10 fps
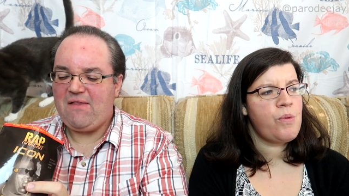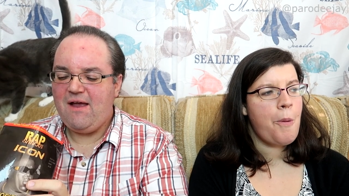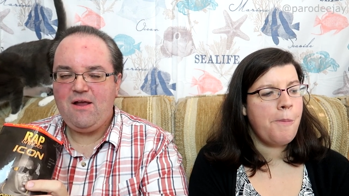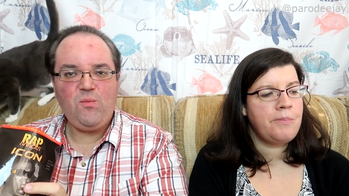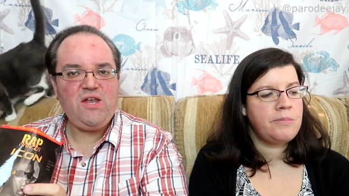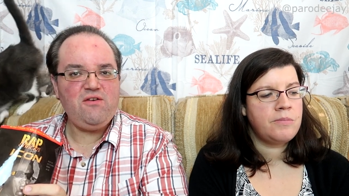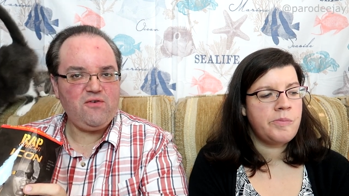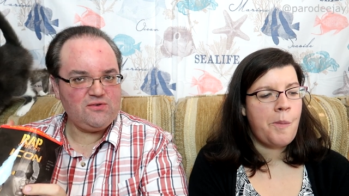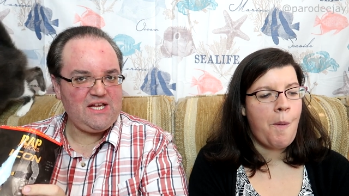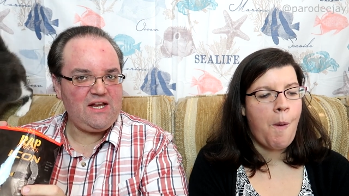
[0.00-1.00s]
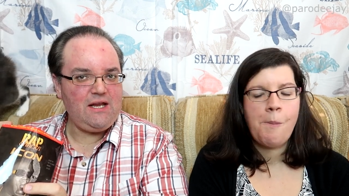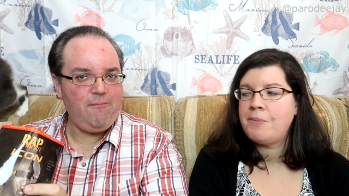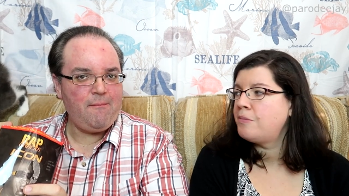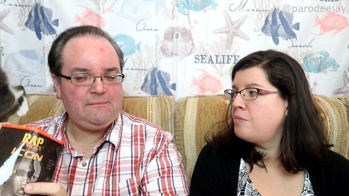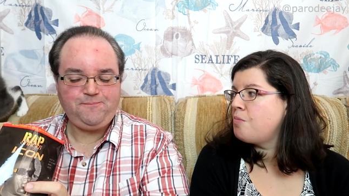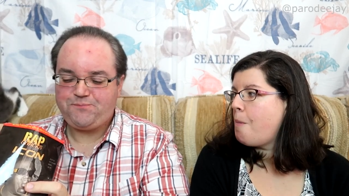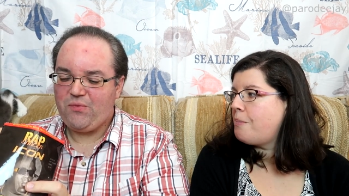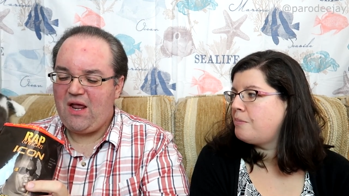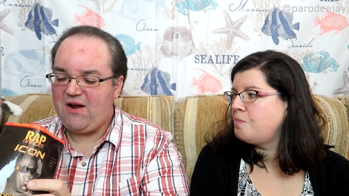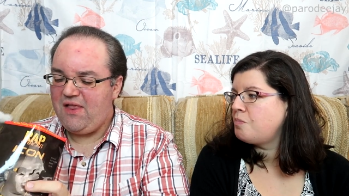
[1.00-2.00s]
Speaker 1: I like it when you first eat it,
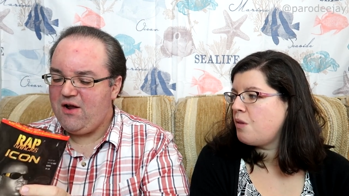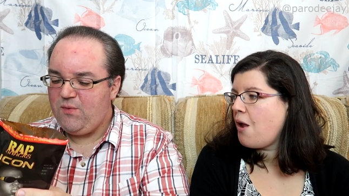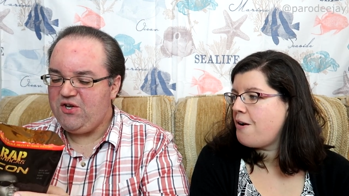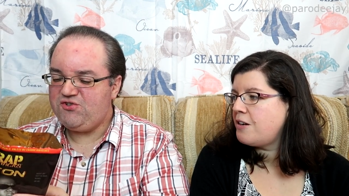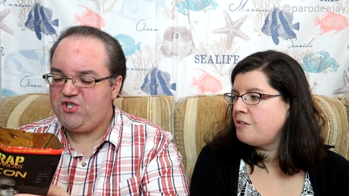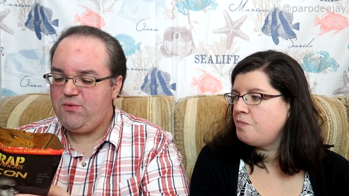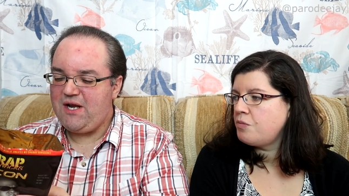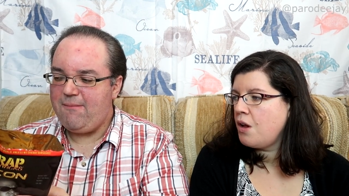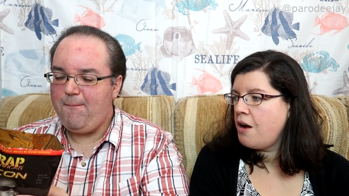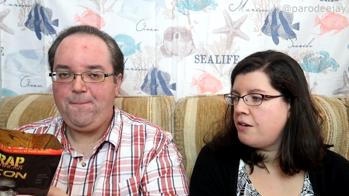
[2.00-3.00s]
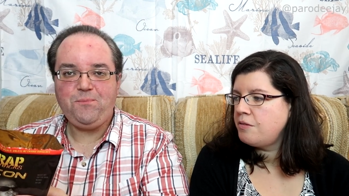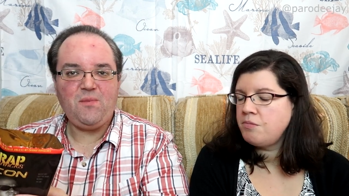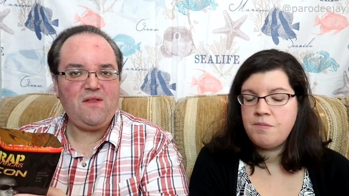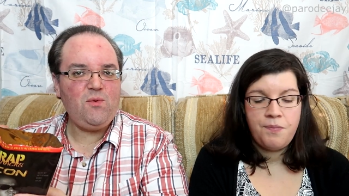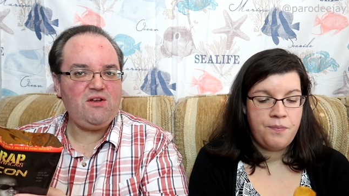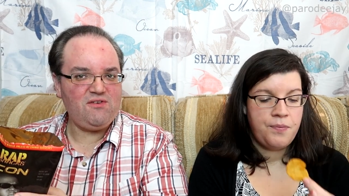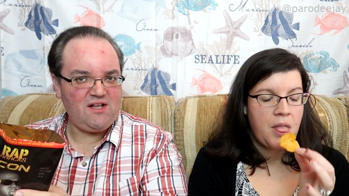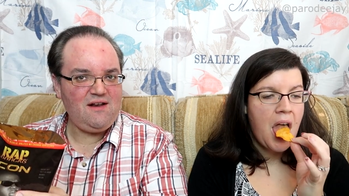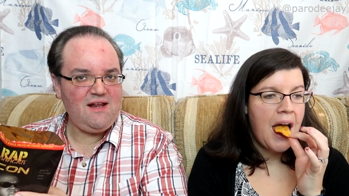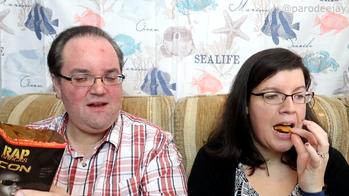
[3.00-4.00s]
and I like it when you're chewing it. But then when you're
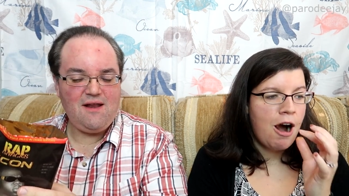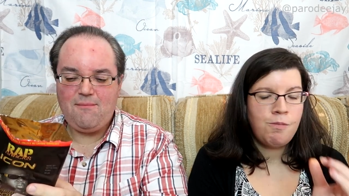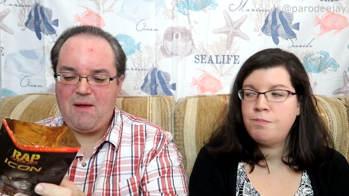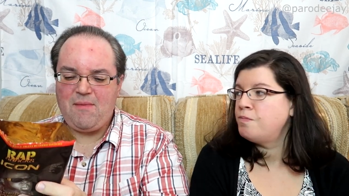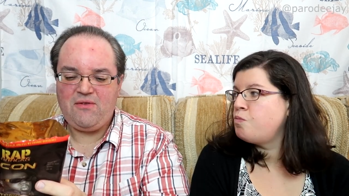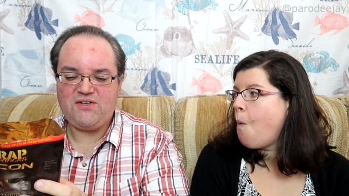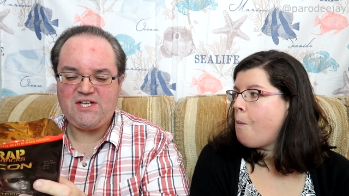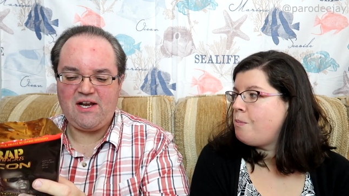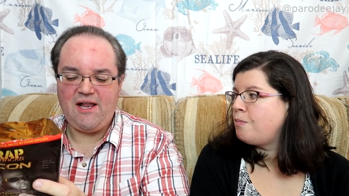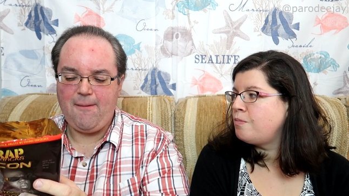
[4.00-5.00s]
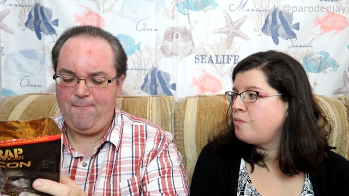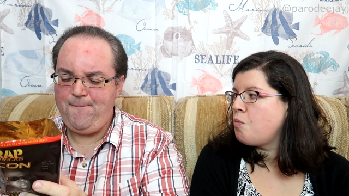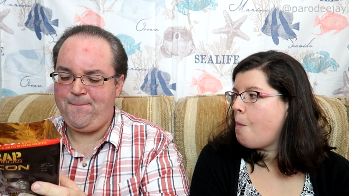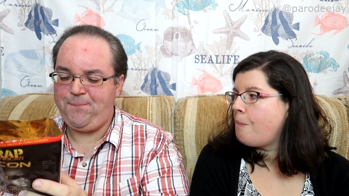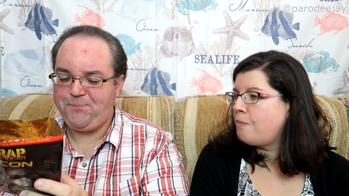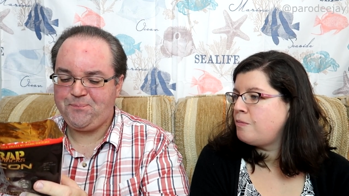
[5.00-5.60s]
done eating it, my mouth is kind of like, hmm.